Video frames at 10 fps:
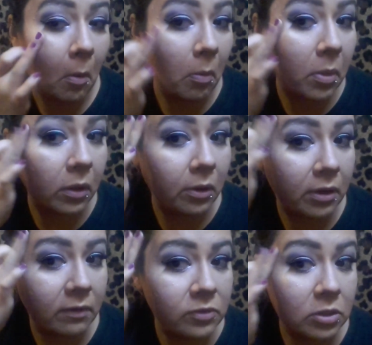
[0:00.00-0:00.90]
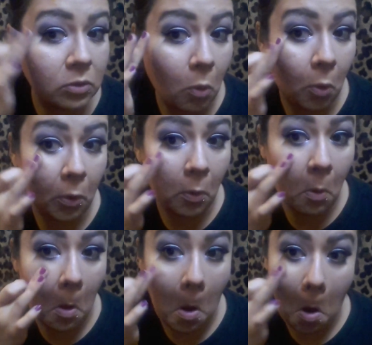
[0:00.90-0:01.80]
the look of just oil
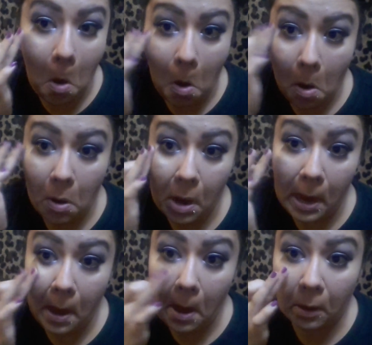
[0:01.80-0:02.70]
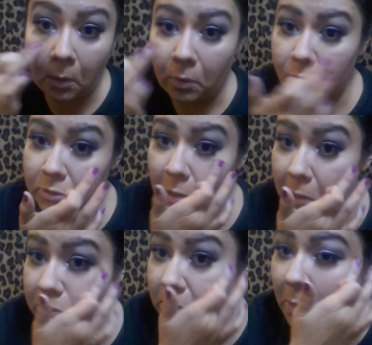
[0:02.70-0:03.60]
and
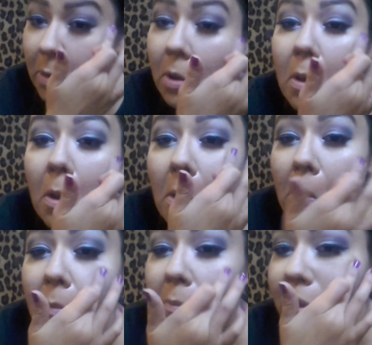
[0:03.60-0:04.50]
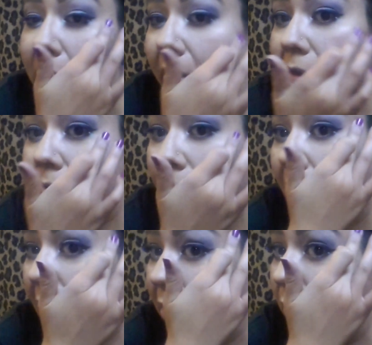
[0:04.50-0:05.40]
grossness. But
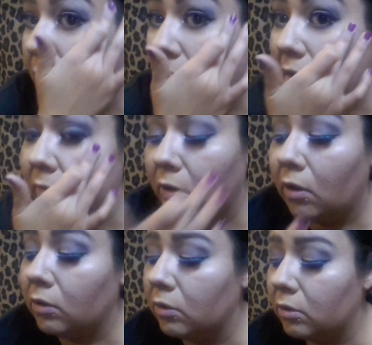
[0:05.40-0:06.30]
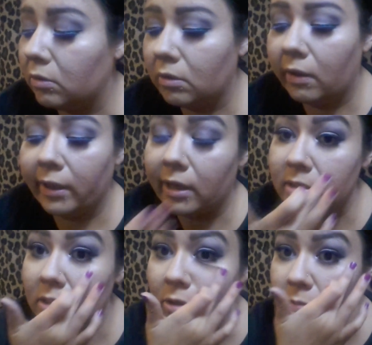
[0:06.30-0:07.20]
I know a lot of y'all look, like, I
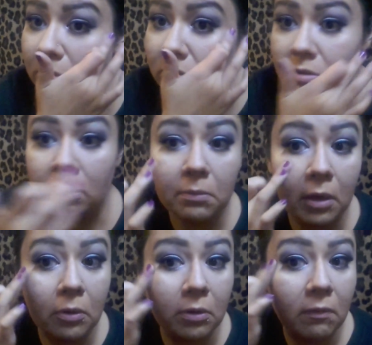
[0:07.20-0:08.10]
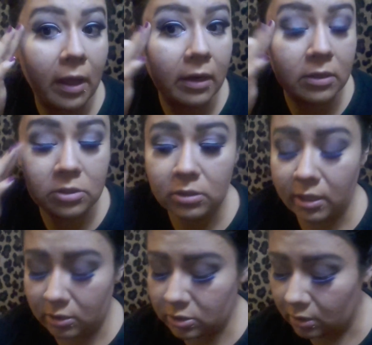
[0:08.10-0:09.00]
see y'all's pictures, like, my girl Nevada,
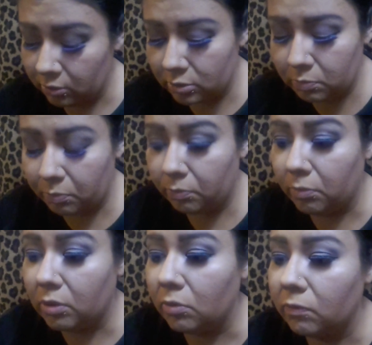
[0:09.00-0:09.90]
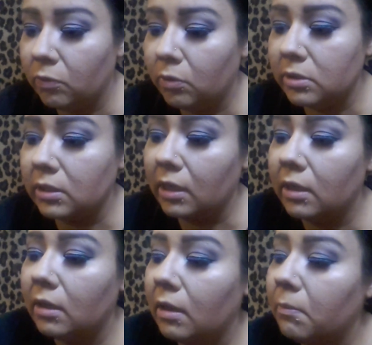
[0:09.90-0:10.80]
that shit looks beautiful. It's like,
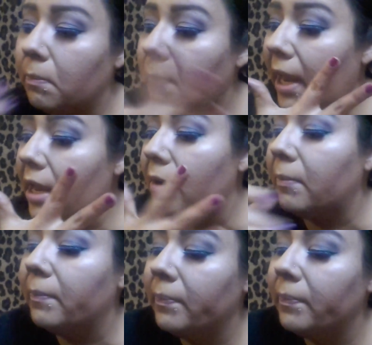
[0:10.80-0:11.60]
damn.